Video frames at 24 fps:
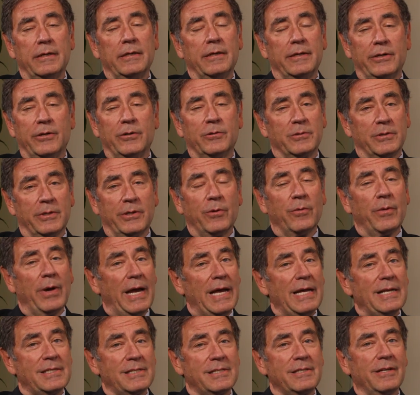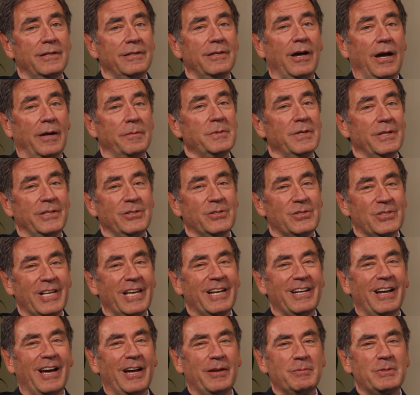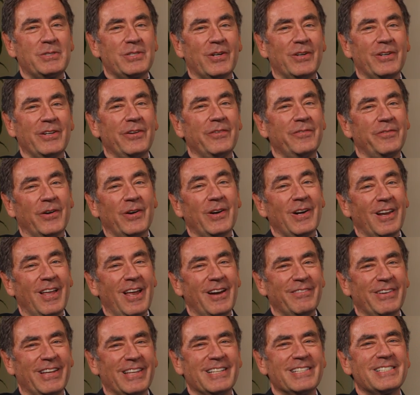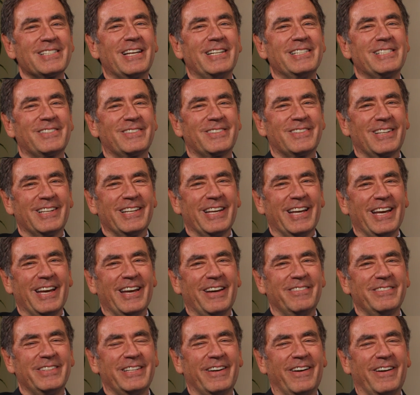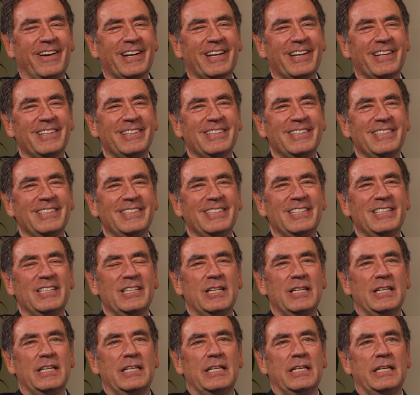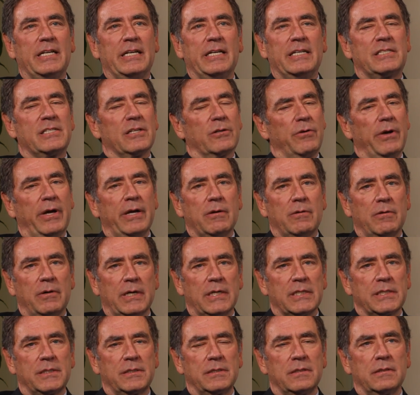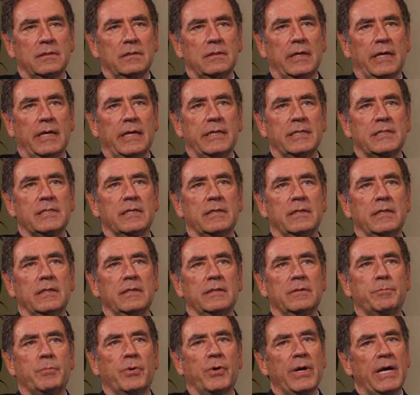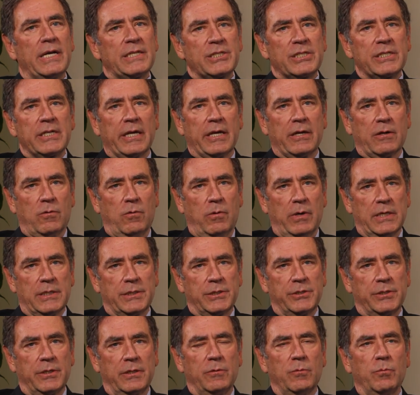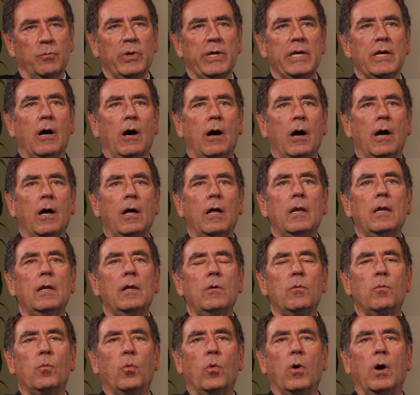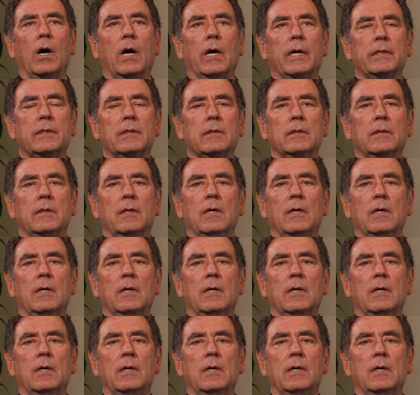You asked, you said, I'm sure you've heard a lot about this. I certainly have, Derek. It's a great question, and it's a pressing question. We all want,